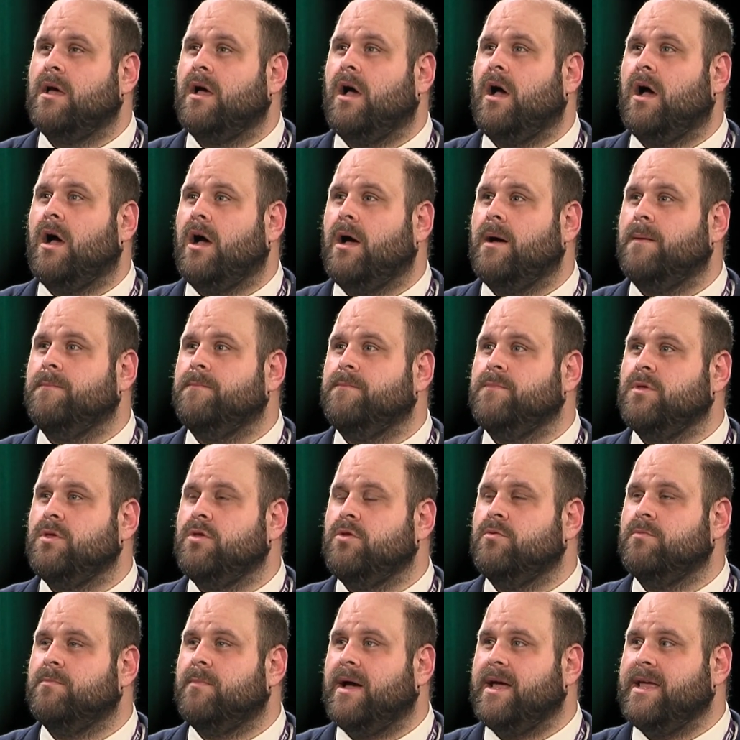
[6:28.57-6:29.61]

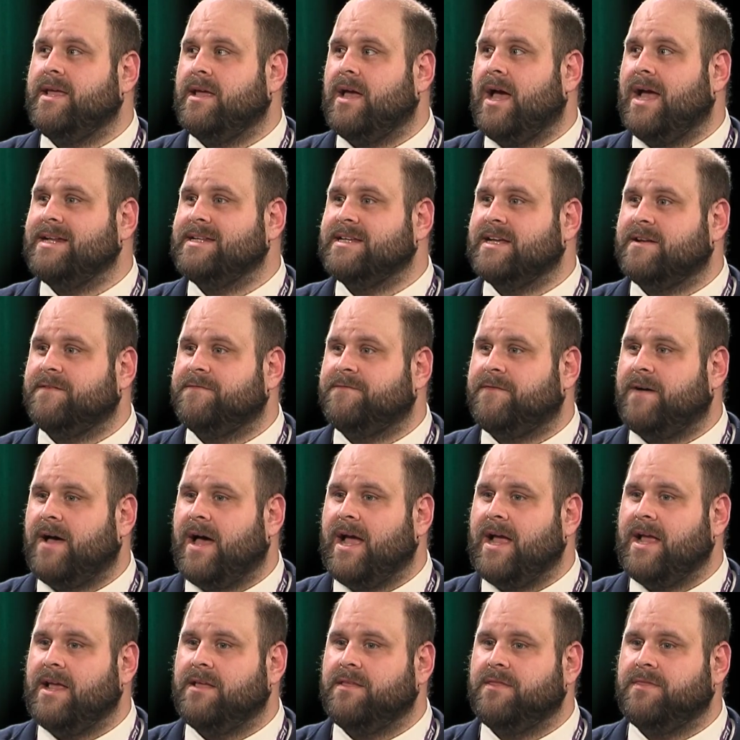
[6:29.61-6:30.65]
You might
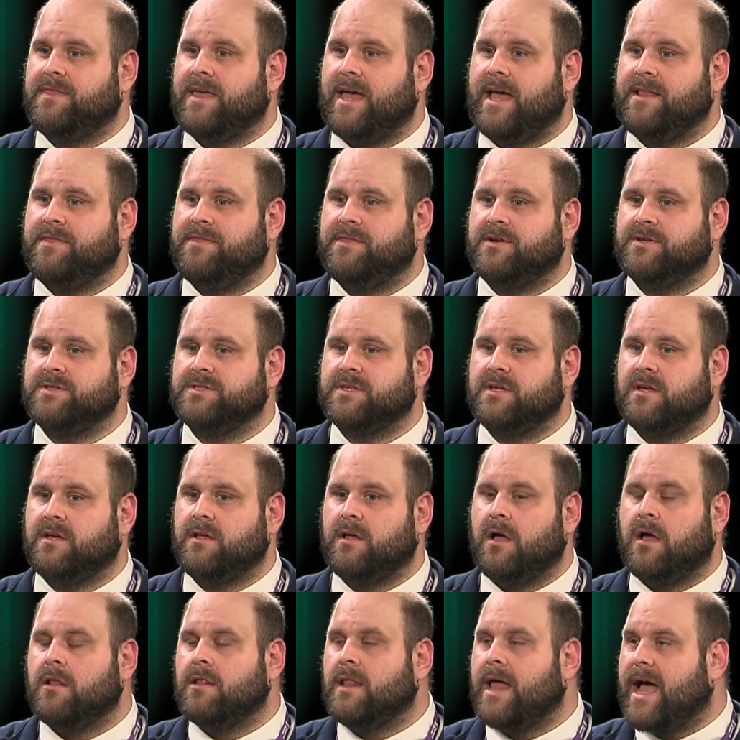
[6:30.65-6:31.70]
identify that there's
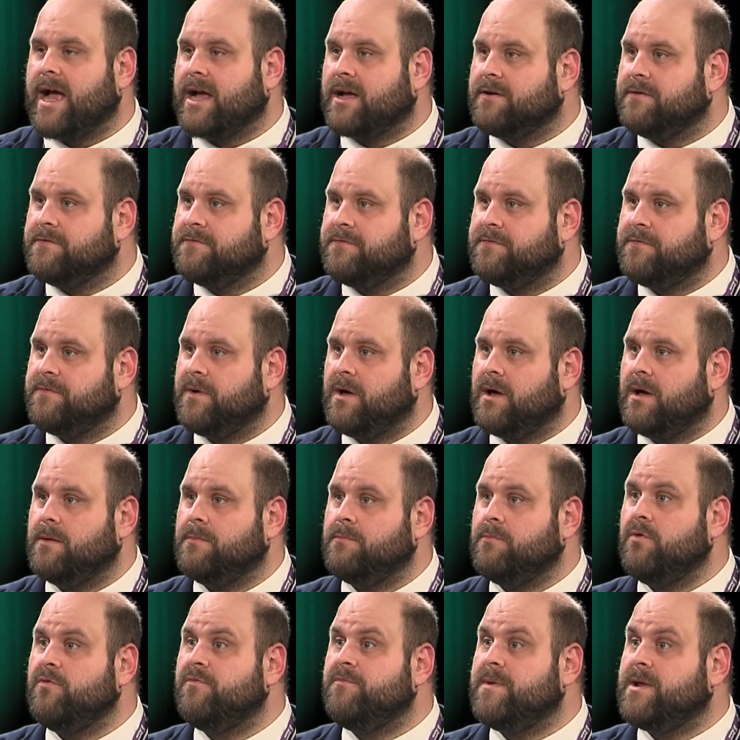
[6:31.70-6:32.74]
a lack of
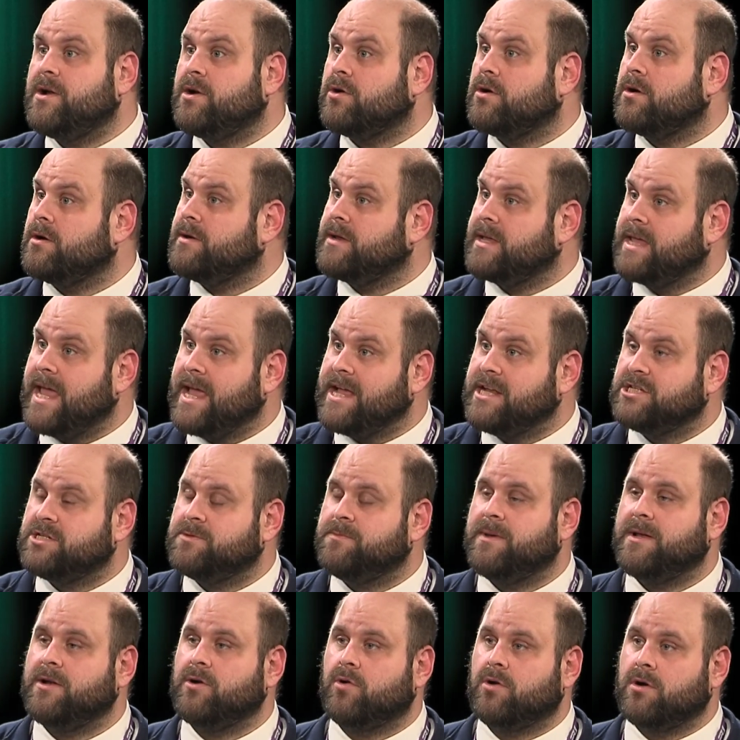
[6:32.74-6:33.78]
movement or
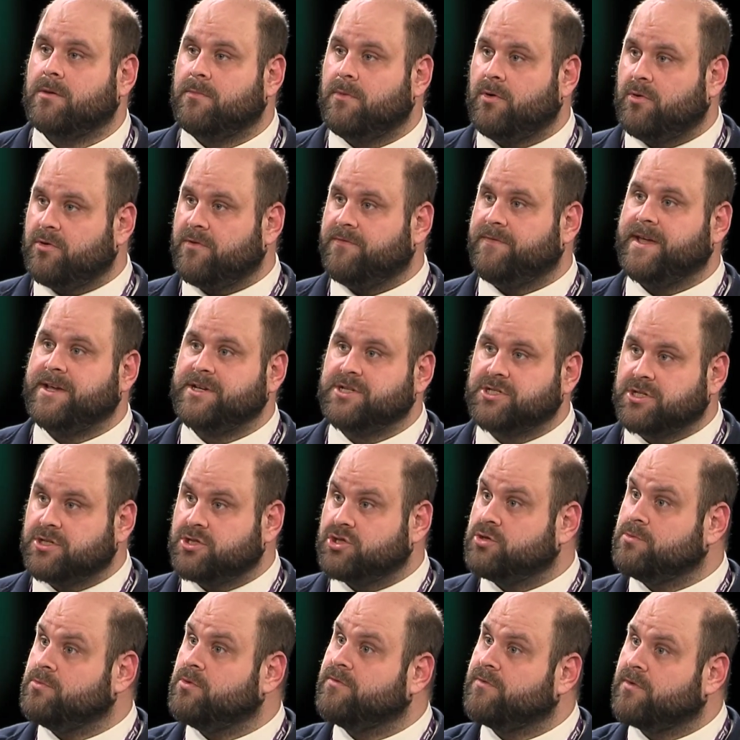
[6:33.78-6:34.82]
engagement or motivation
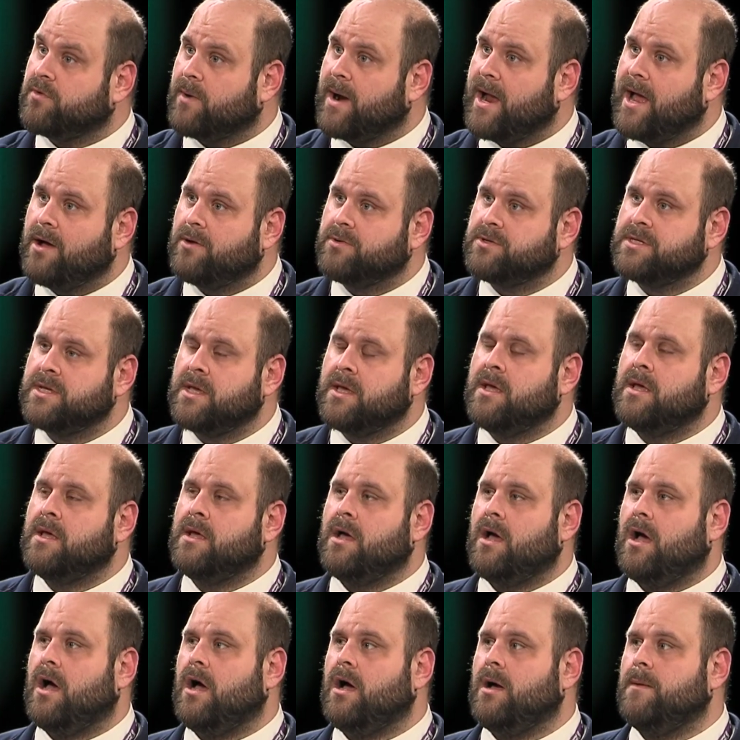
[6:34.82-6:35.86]
to move around.
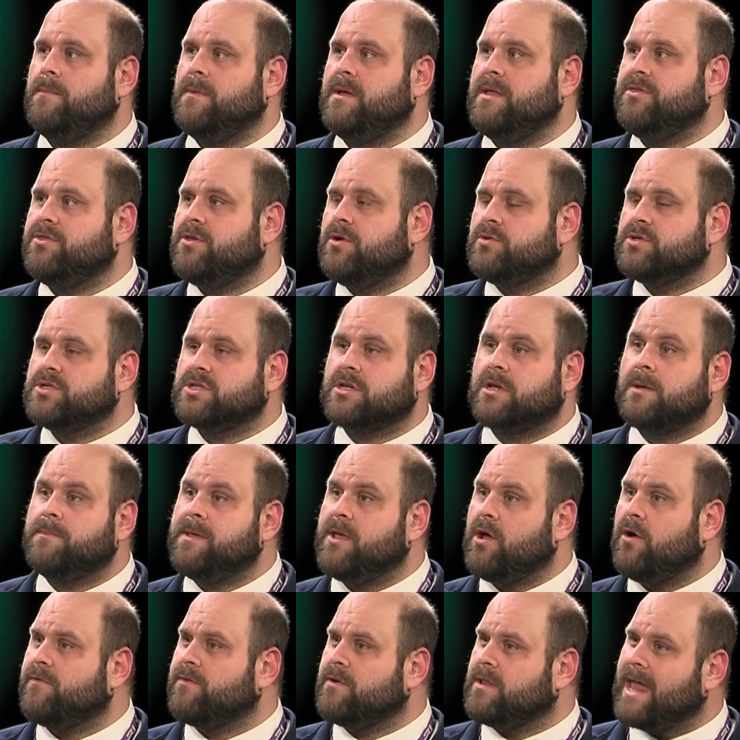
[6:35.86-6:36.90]
And those could
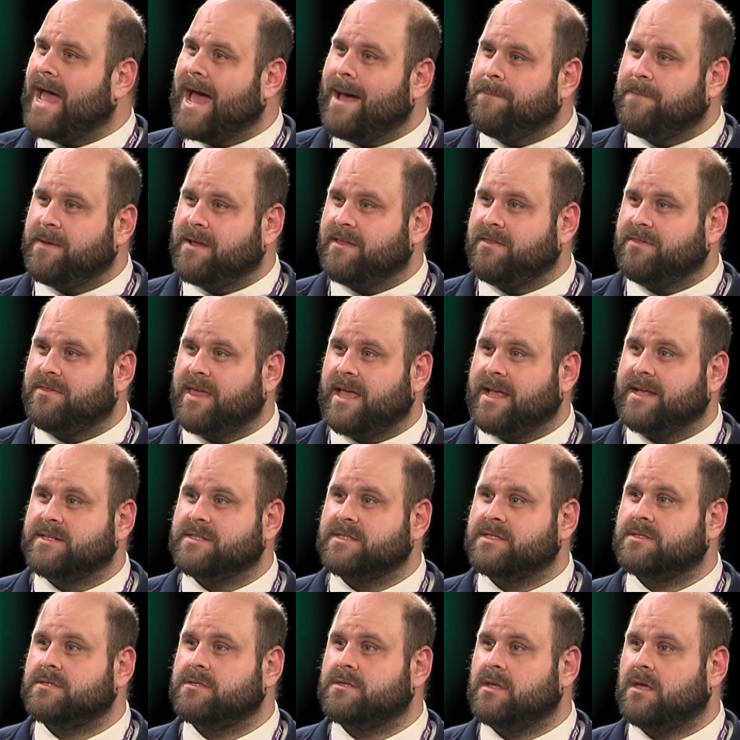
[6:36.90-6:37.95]
be overlapping
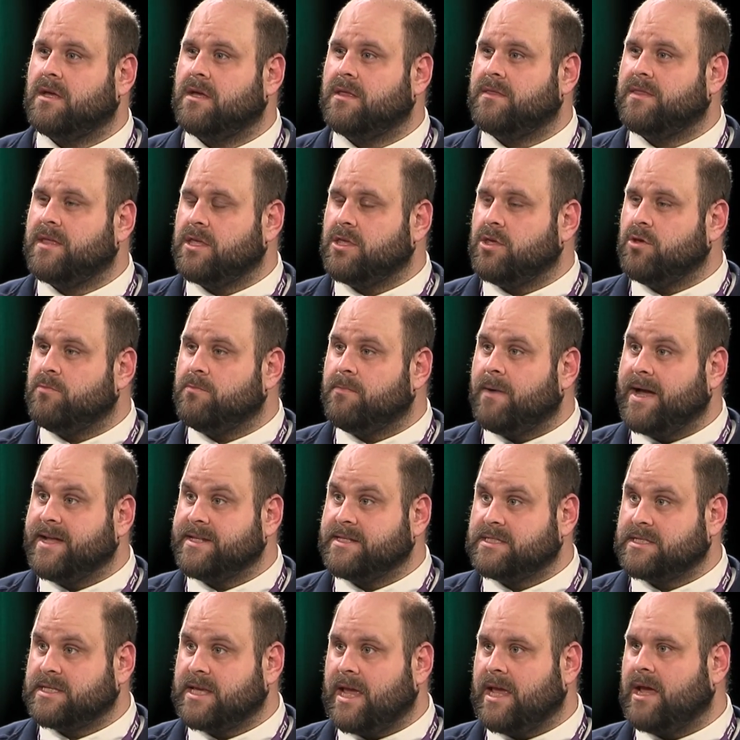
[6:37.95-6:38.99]
things that you
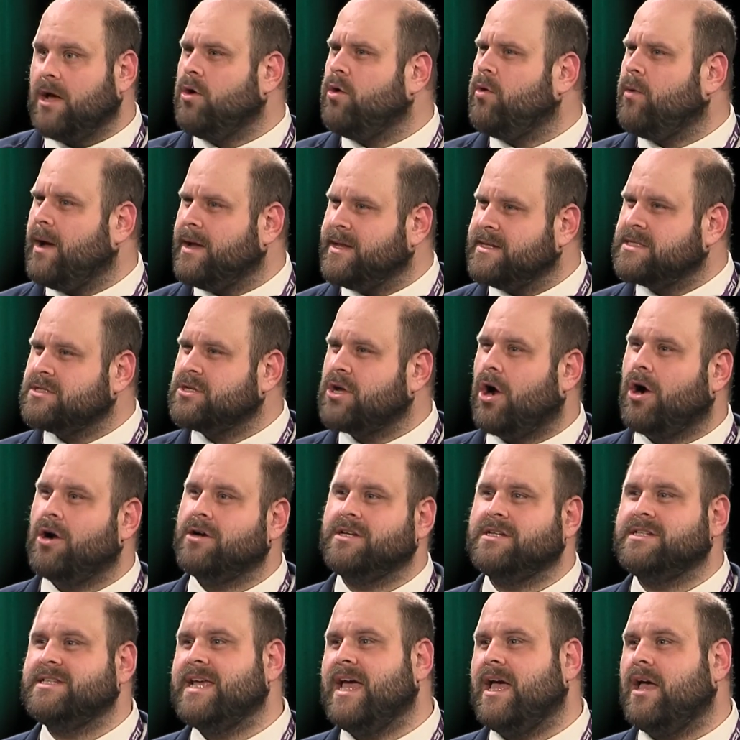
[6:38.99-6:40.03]
might say, oh, it's hard
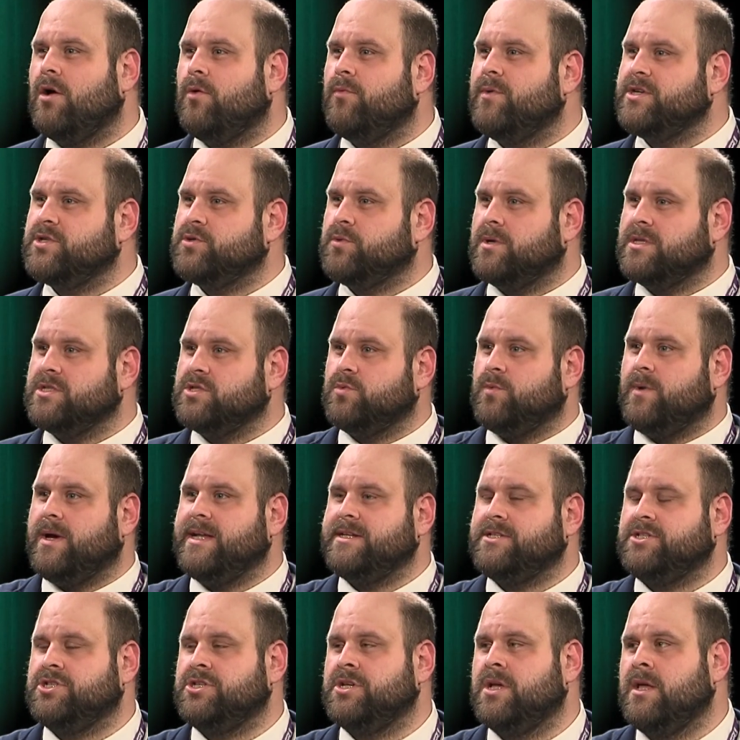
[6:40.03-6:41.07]
to tell which one's which.